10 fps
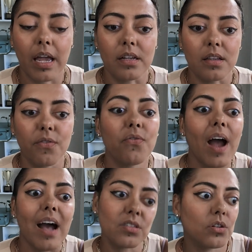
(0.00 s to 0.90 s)
and the
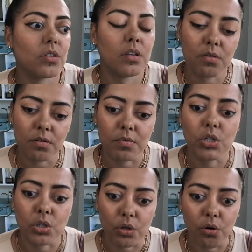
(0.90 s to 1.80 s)
faster that you can
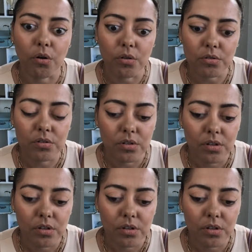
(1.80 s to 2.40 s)
reach your goals.